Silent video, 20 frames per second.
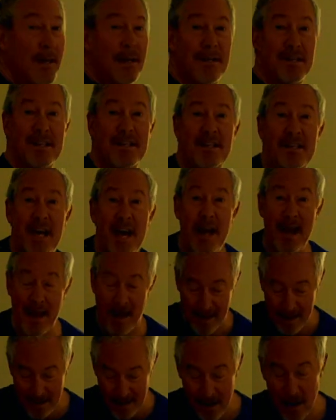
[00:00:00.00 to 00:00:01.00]

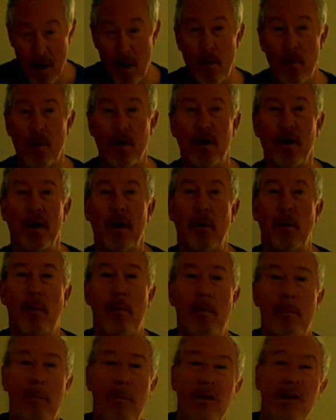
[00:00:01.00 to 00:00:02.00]
Today, we're going to
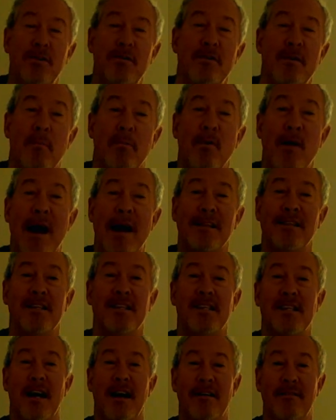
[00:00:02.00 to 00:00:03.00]
do the
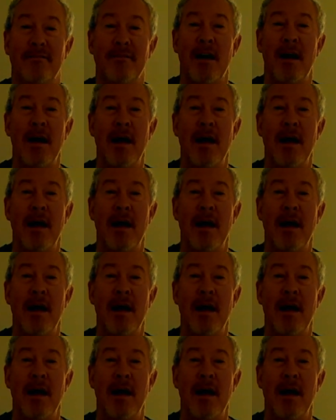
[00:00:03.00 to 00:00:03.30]
practice of